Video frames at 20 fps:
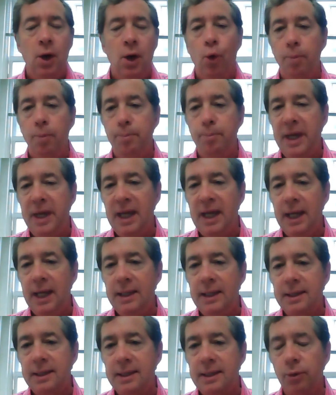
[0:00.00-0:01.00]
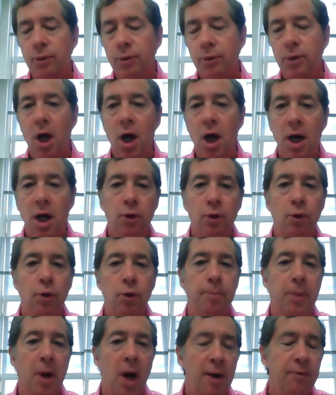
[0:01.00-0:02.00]
or peace or hunger
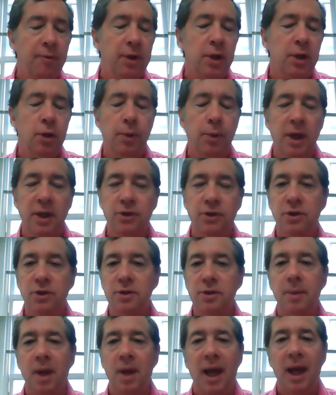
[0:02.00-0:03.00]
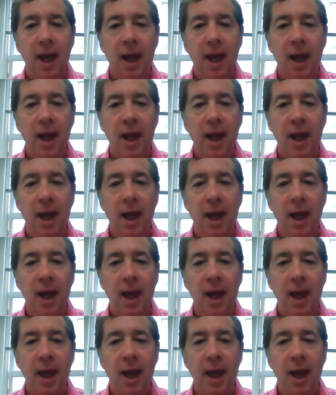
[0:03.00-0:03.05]
or poverty or racism,